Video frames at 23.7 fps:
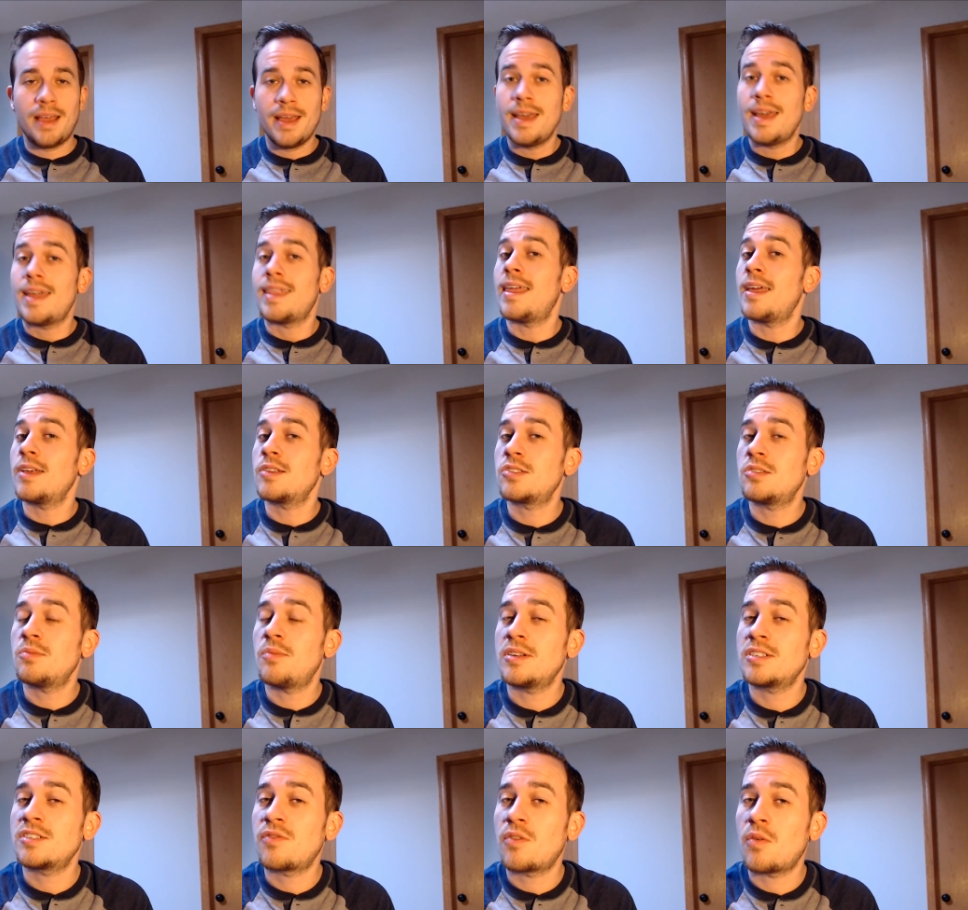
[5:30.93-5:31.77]
Thanks so
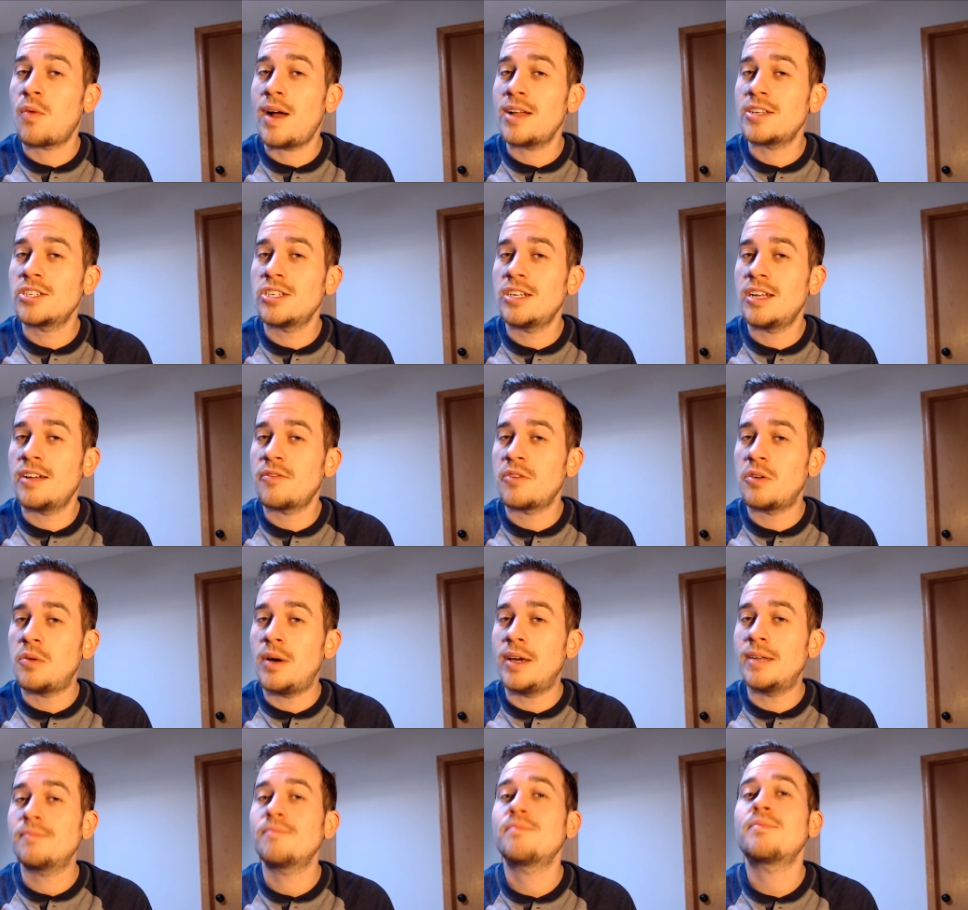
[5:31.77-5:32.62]
much for watching,
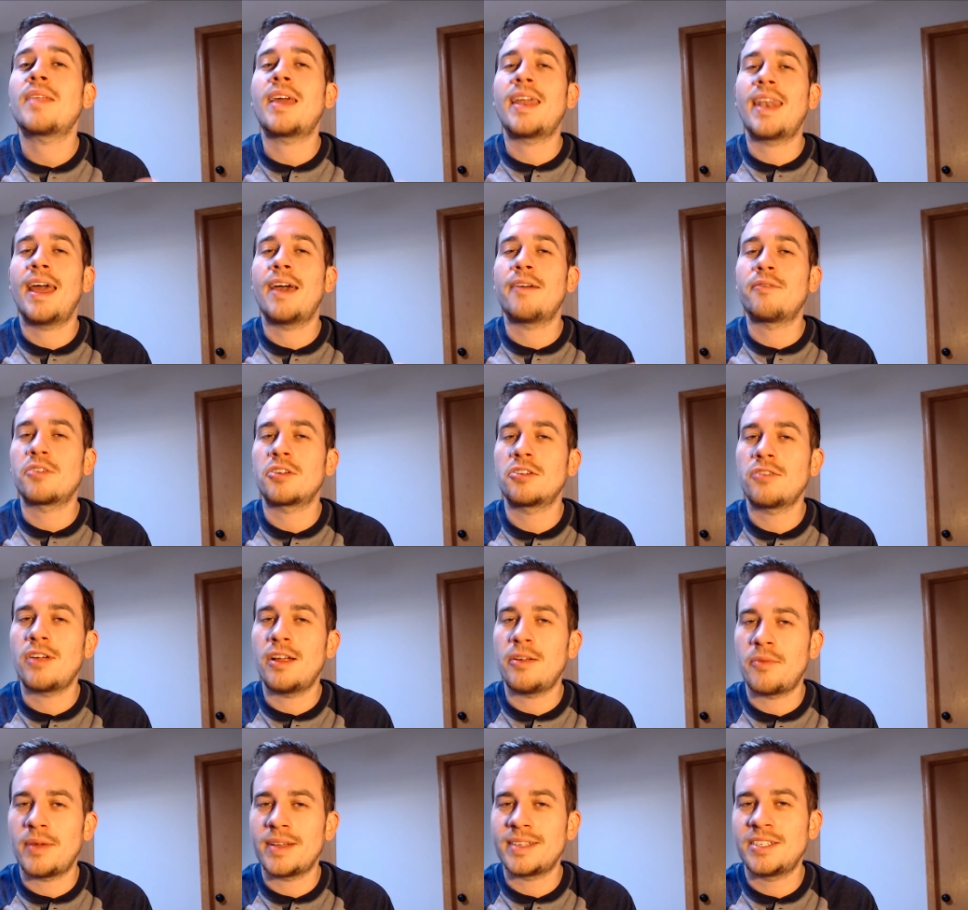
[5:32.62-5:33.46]
everyone, and have a
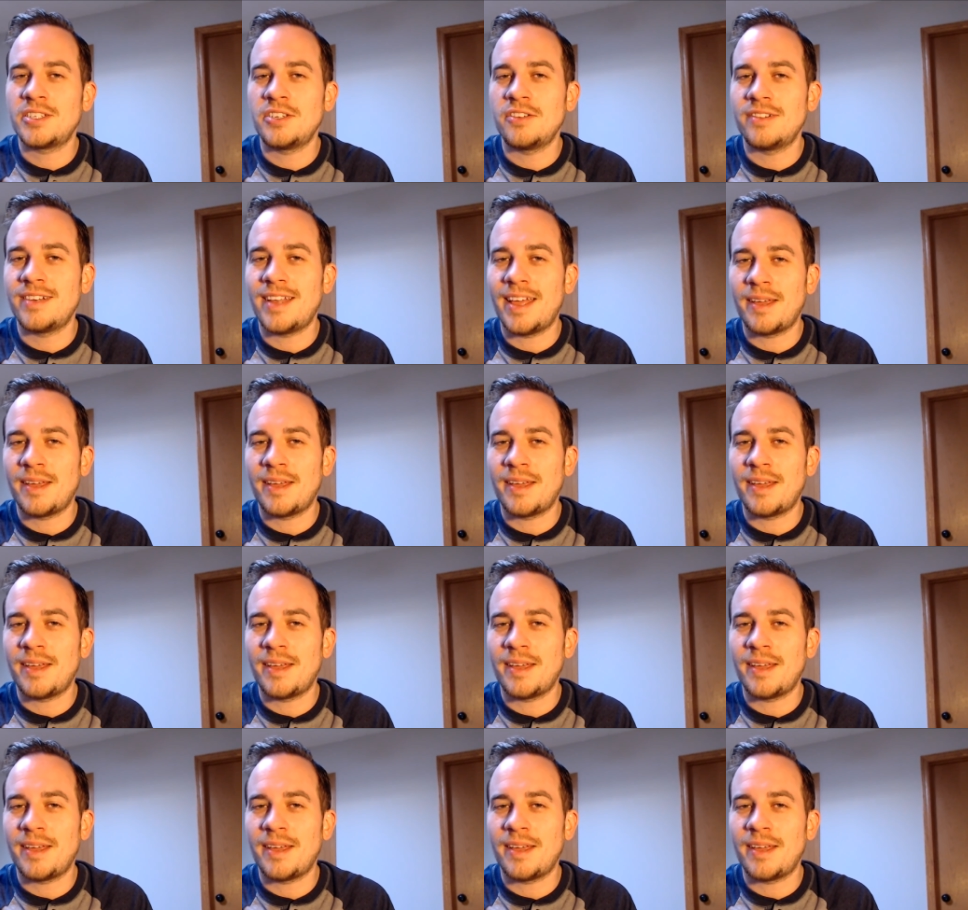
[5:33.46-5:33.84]
great rest of your day.